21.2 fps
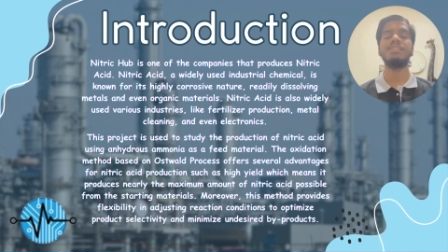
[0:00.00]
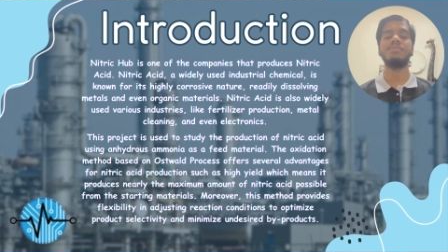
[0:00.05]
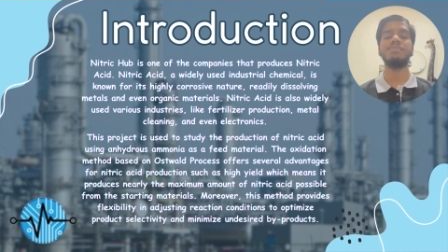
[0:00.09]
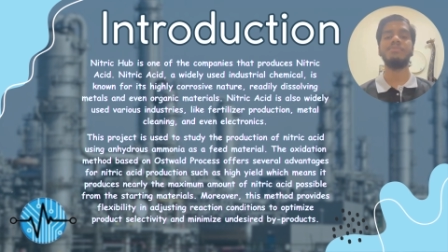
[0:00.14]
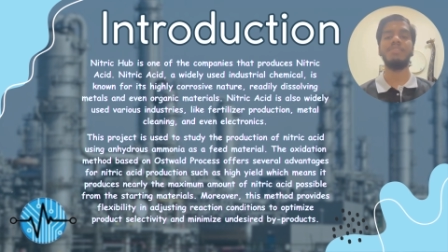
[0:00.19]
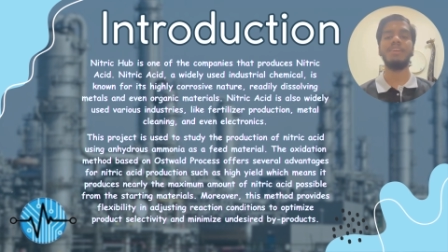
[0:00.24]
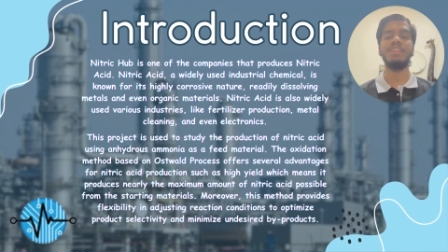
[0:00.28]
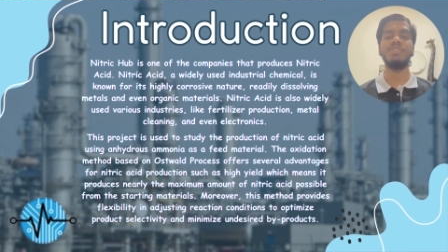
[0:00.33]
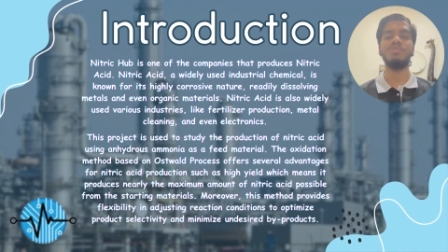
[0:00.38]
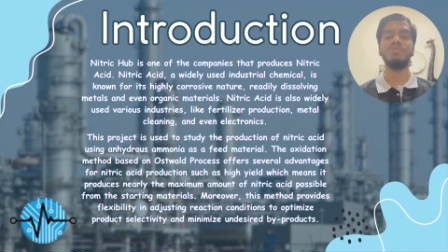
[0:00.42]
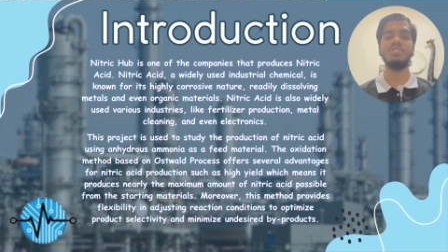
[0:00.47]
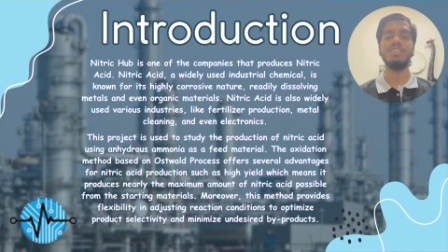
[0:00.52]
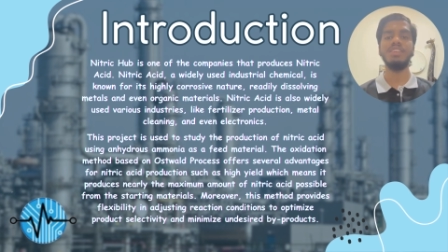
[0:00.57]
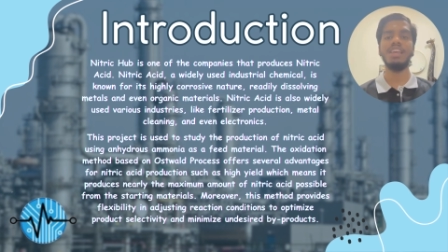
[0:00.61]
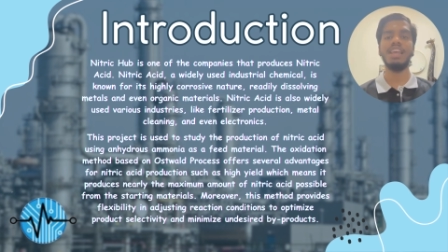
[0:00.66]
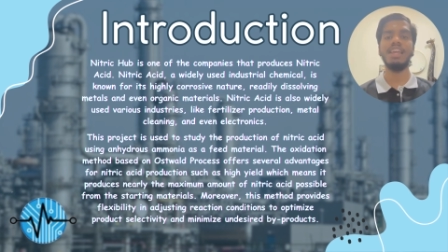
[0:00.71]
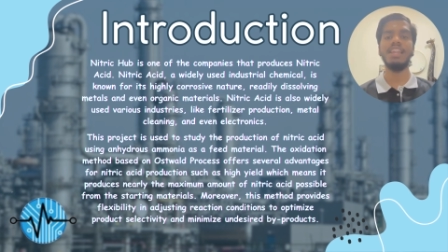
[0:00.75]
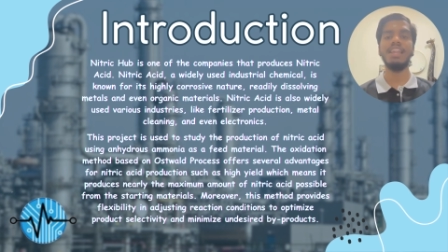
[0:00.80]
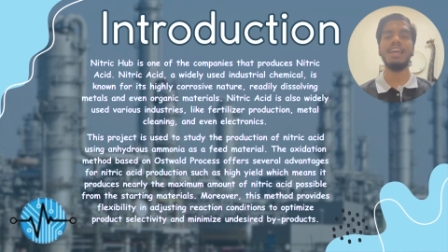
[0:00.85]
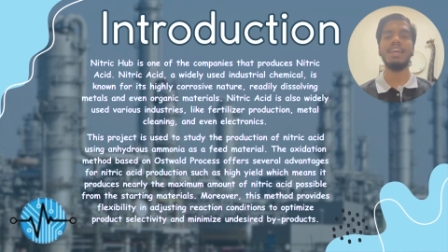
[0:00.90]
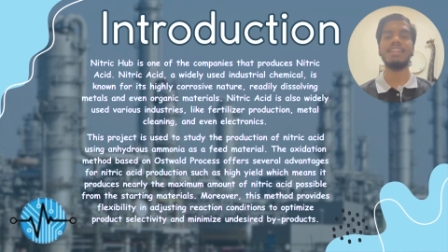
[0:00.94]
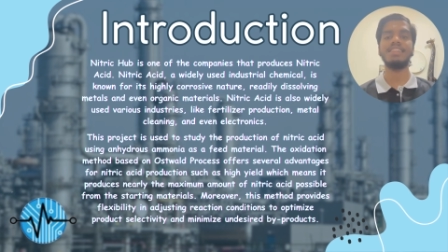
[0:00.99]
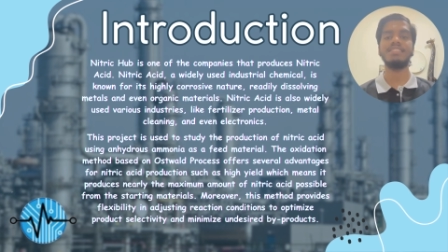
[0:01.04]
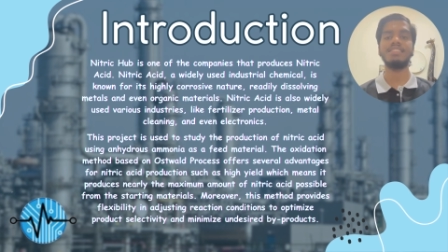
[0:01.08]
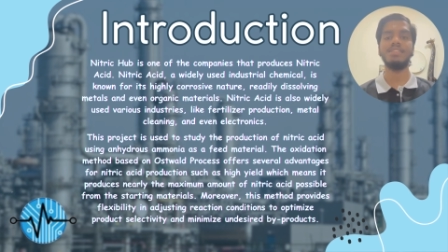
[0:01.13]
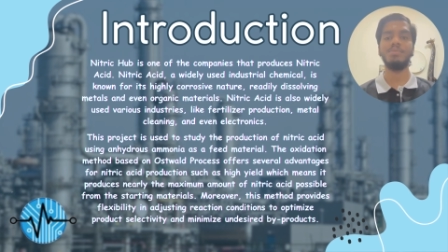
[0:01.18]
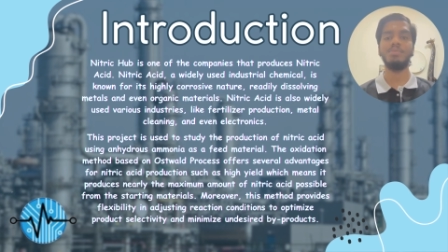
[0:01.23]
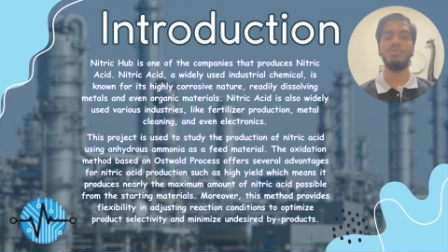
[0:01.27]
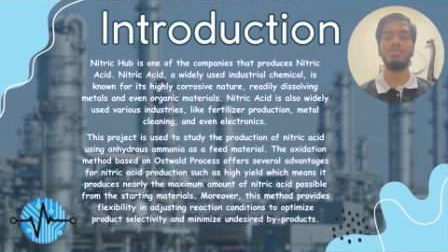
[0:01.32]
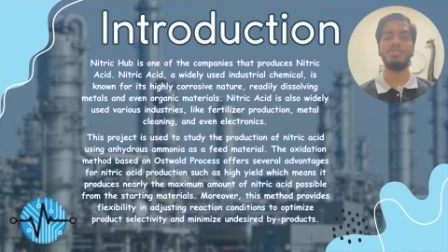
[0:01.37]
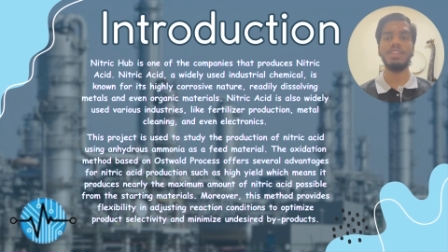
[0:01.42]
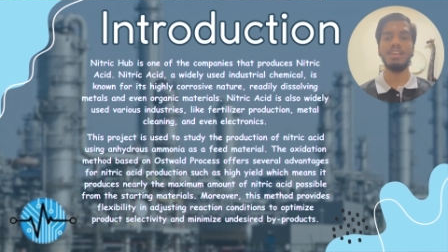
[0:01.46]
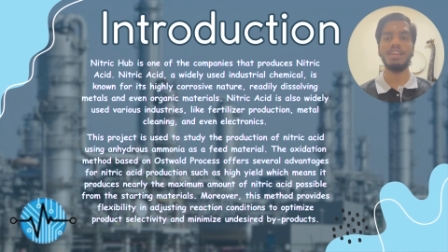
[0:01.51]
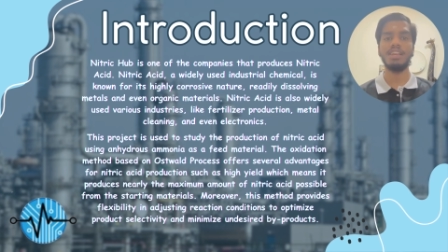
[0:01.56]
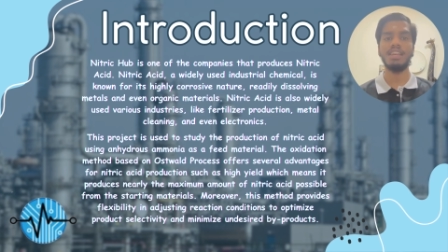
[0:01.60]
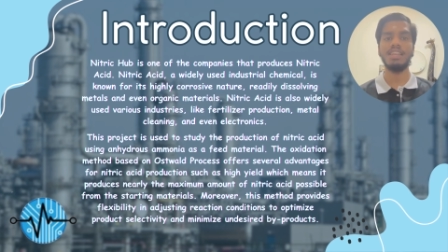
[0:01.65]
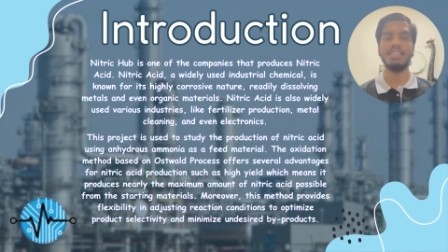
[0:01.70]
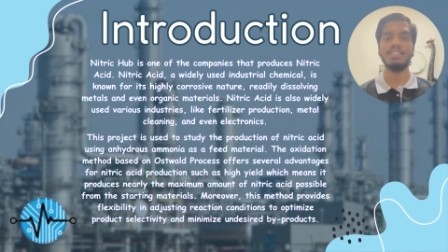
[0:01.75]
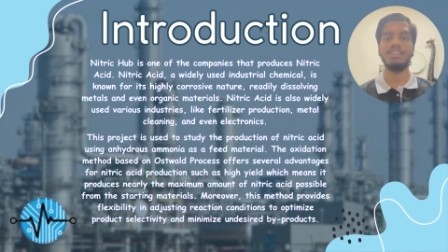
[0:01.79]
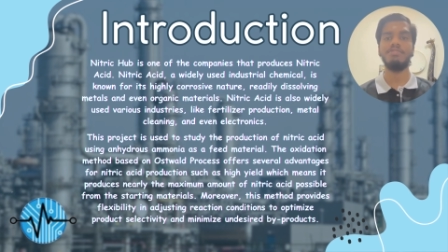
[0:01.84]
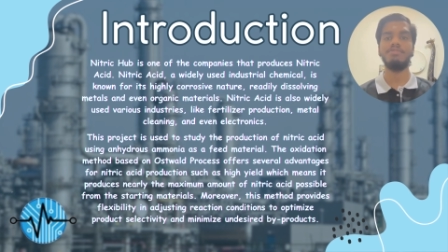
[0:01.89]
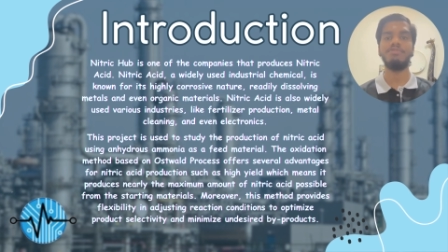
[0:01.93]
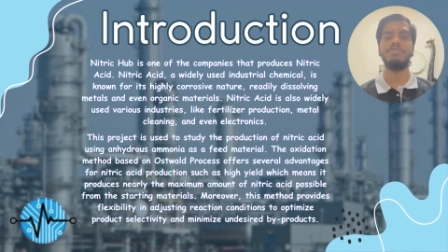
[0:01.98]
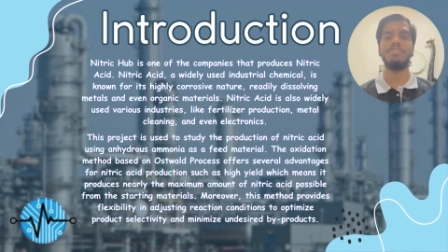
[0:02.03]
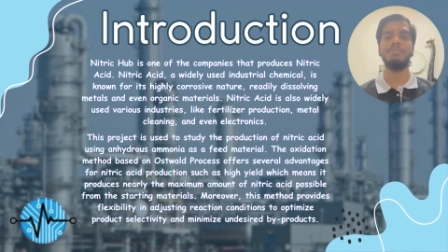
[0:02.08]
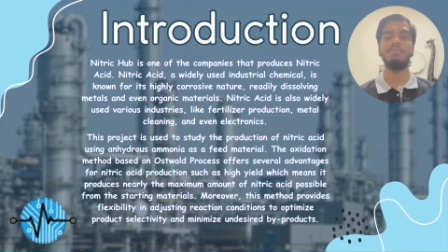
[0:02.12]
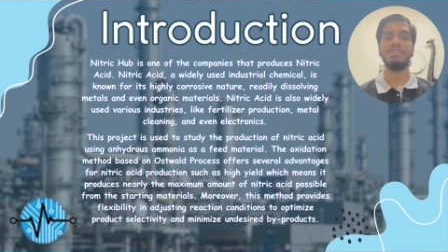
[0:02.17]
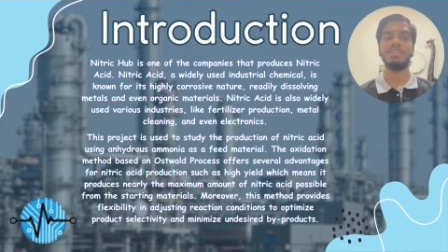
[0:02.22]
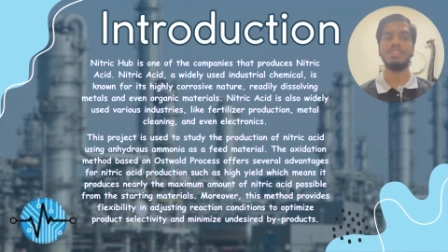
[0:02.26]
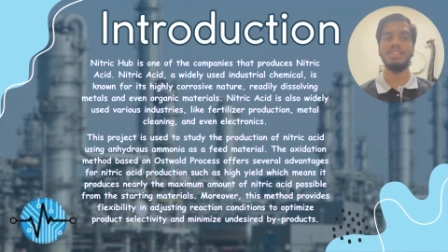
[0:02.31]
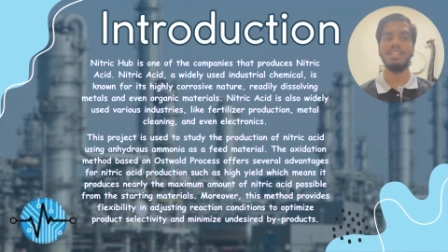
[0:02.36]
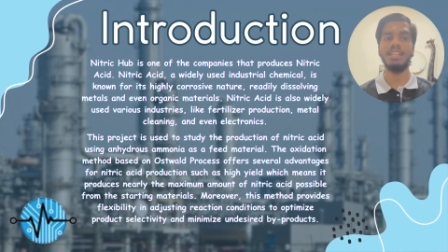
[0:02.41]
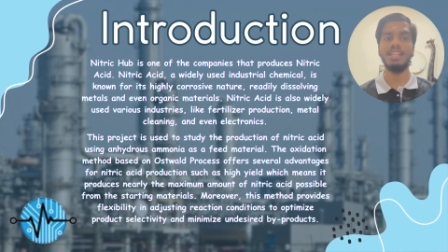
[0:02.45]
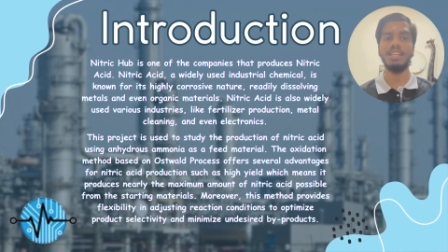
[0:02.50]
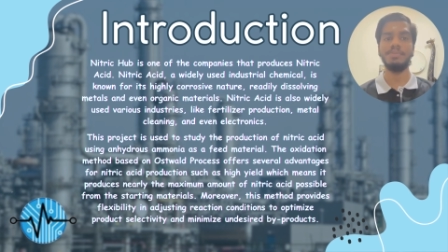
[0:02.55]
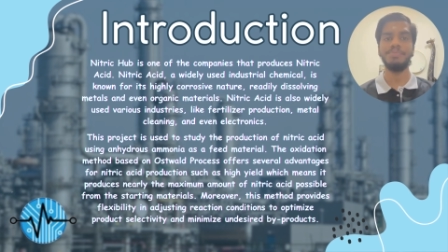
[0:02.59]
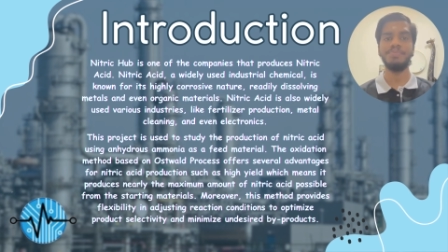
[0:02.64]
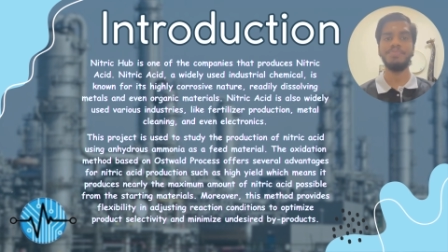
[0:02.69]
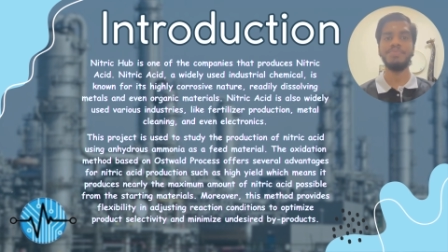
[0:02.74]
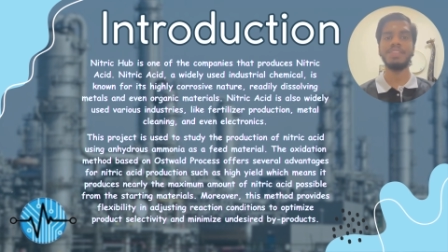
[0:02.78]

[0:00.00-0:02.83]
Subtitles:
while using anhydrous ammonia as our feed material.